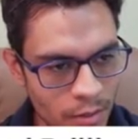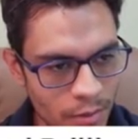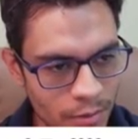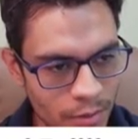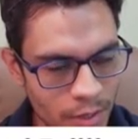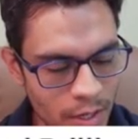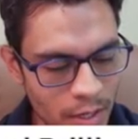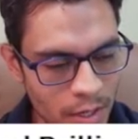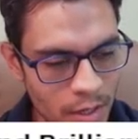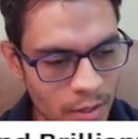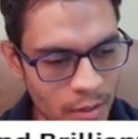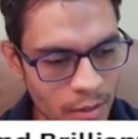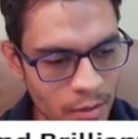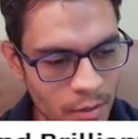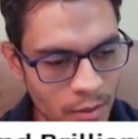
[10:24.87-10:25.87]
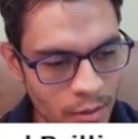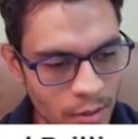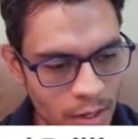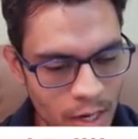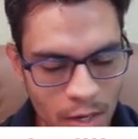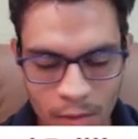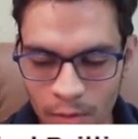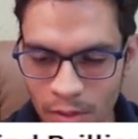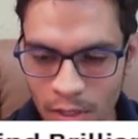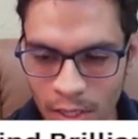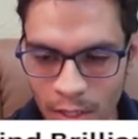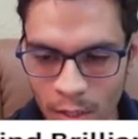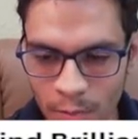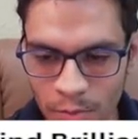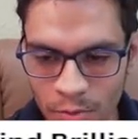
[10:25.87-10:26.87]
then now I
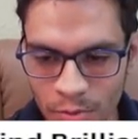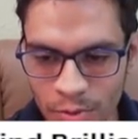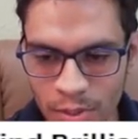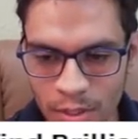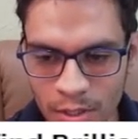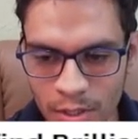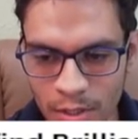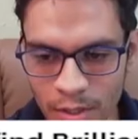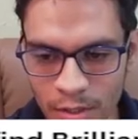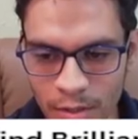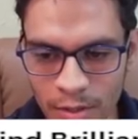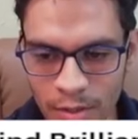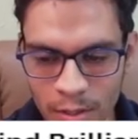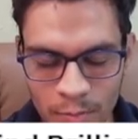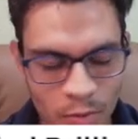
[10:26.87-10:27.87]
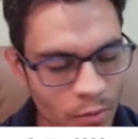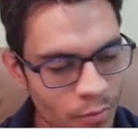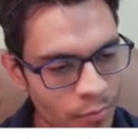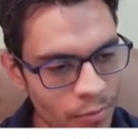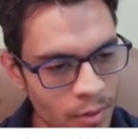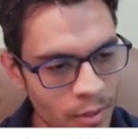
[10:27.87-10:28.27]
hope you see the move.